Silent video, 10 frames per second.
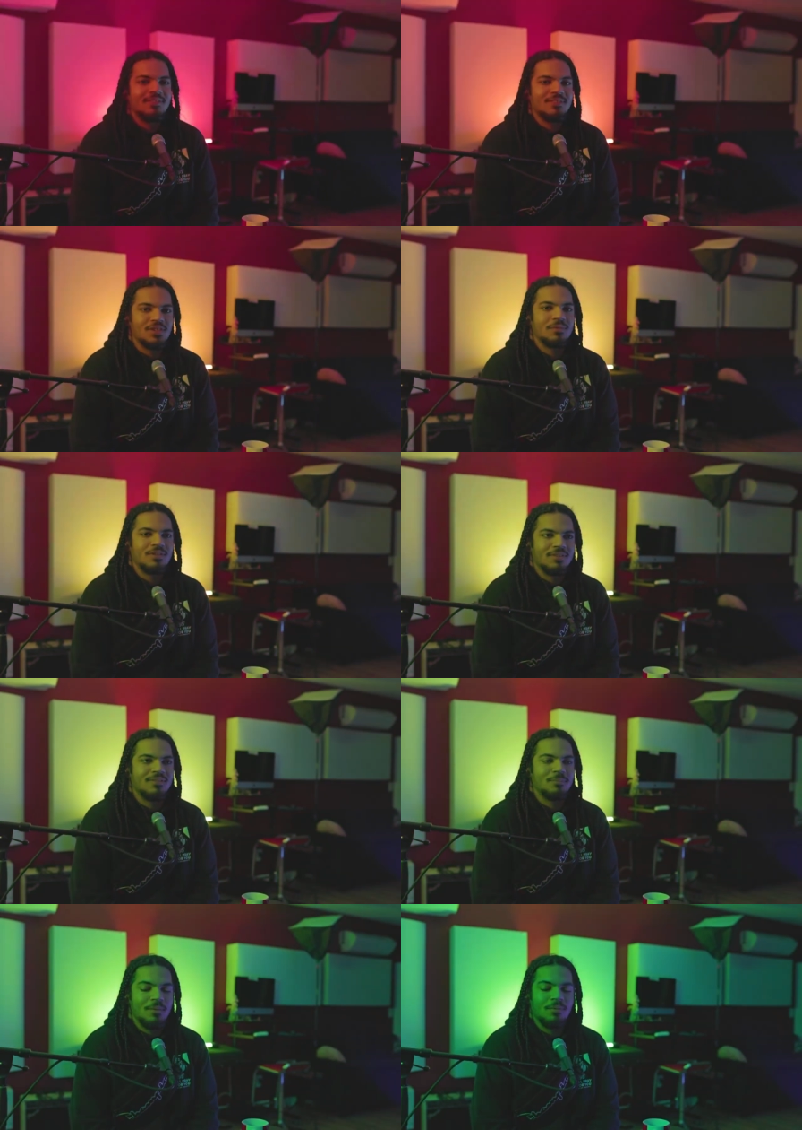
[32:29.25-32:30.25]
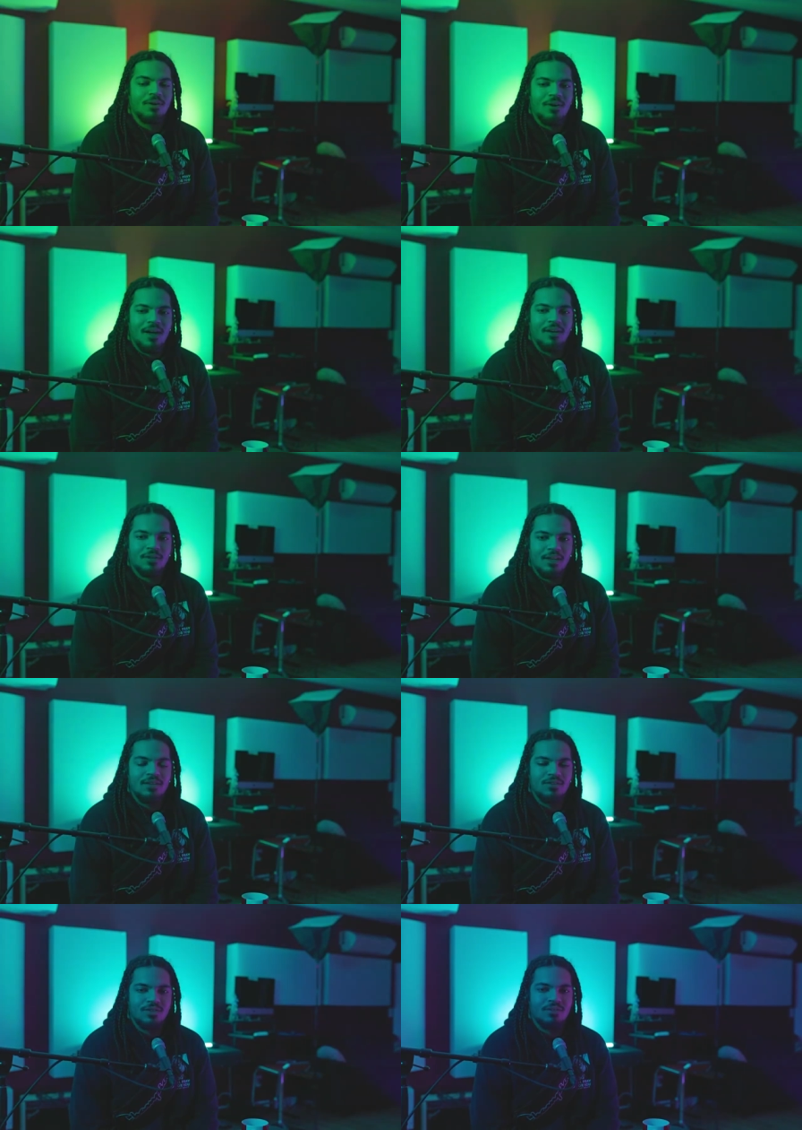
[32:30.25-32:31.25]
something people are gonna have to get
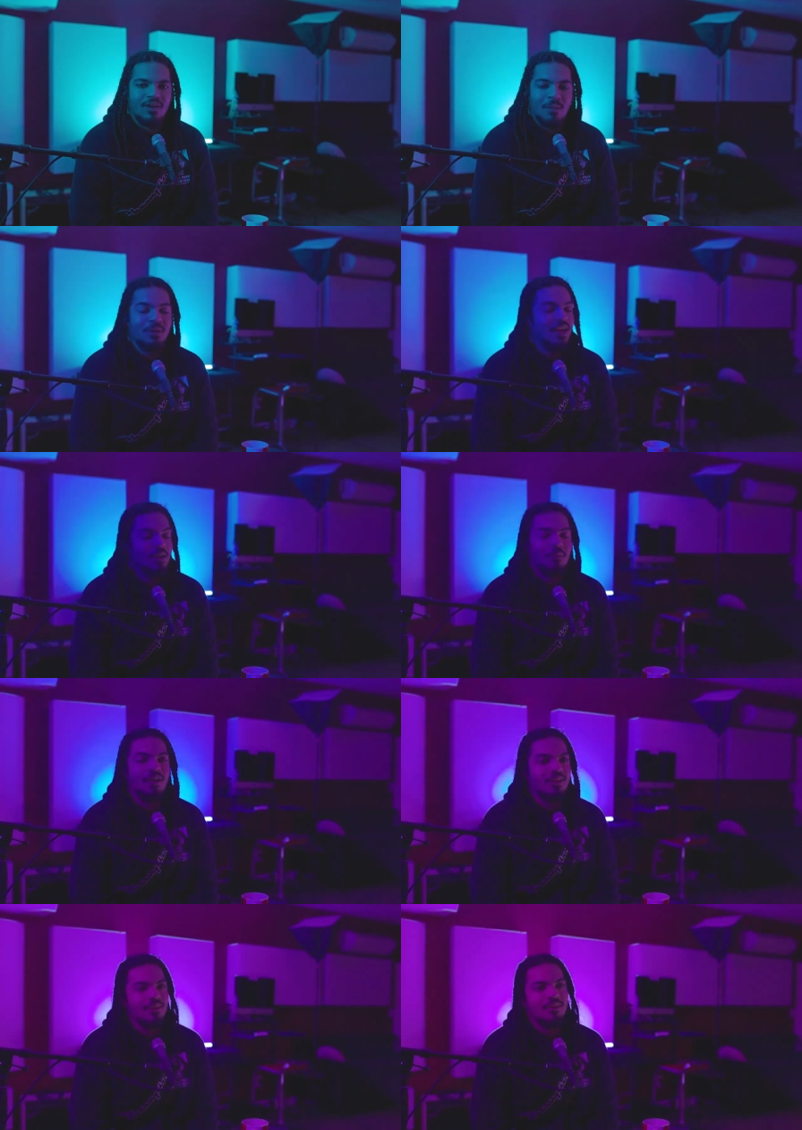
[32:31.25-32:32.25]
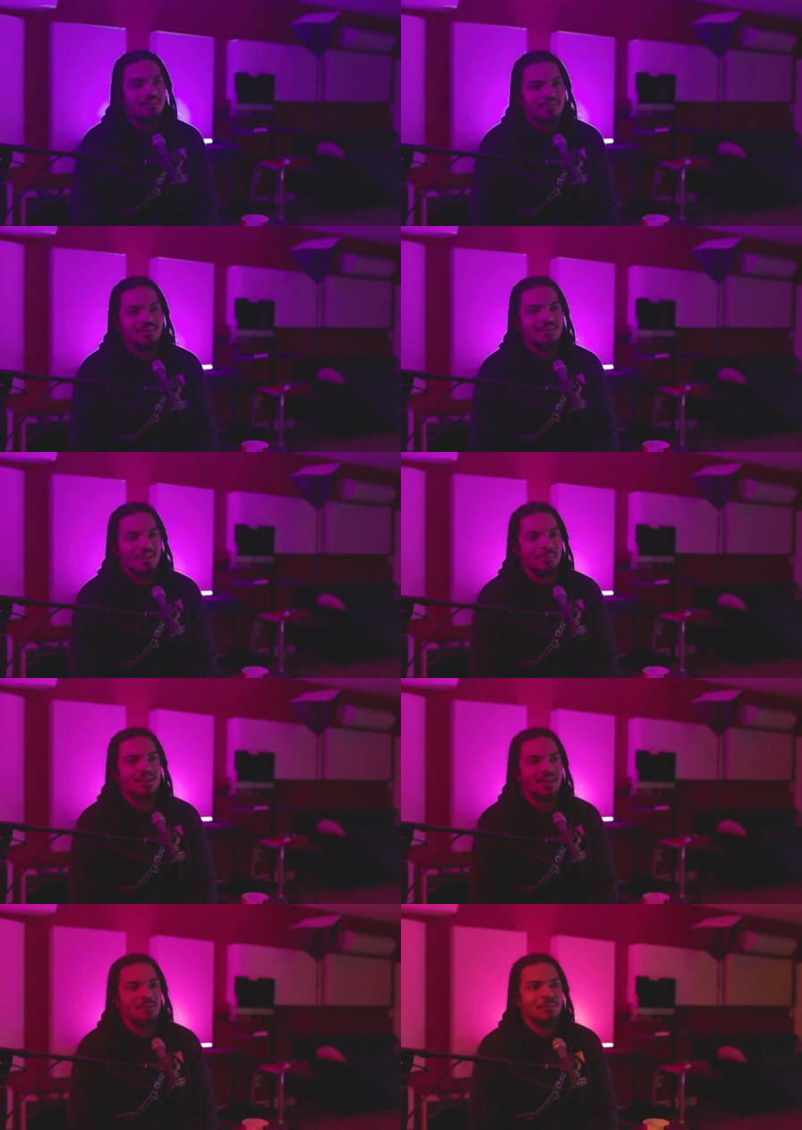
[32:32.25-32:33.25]
used to. I'm gonna get a monkey. A I'm
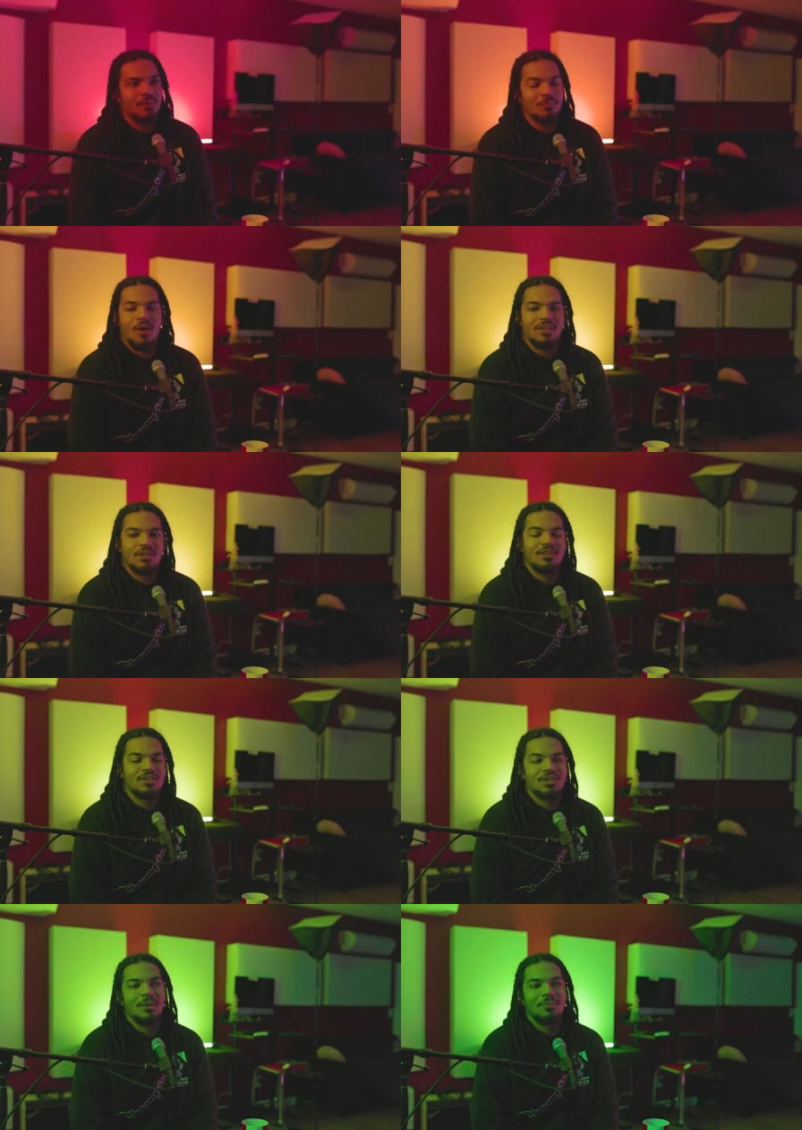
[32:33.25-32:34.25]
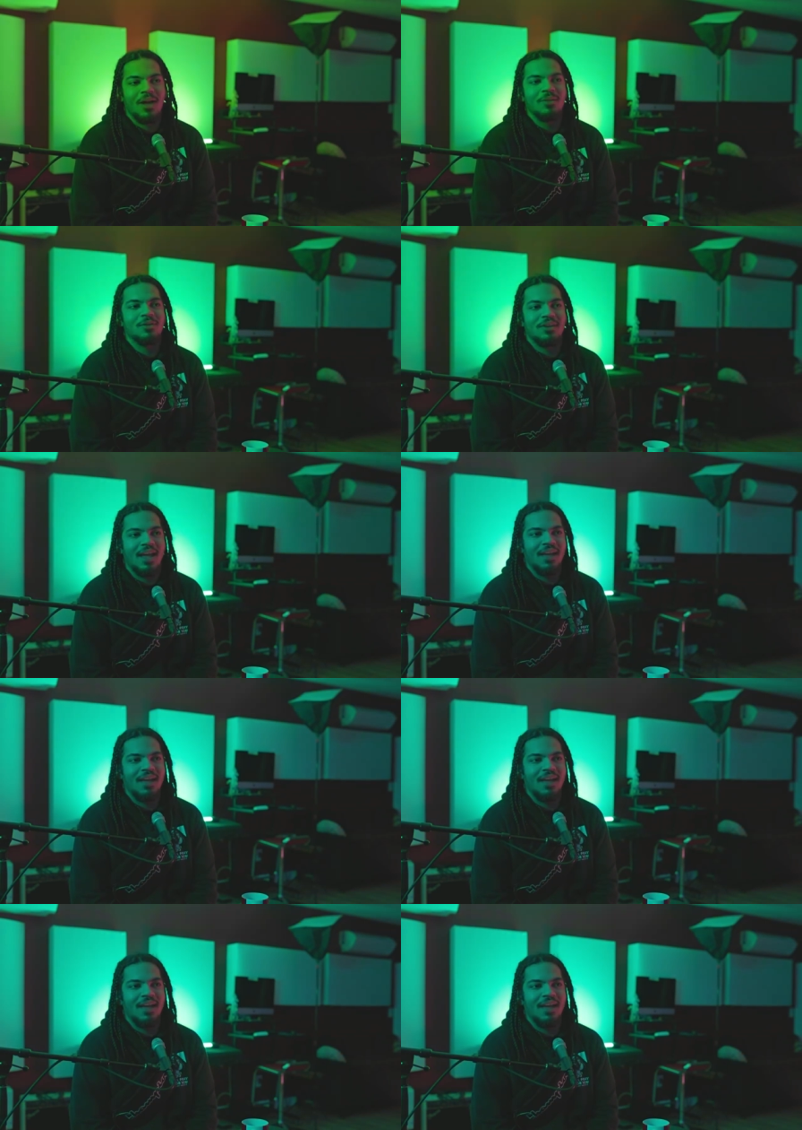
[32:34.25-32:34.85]
monkey. get a bro. I looked this shit up oh, the other day.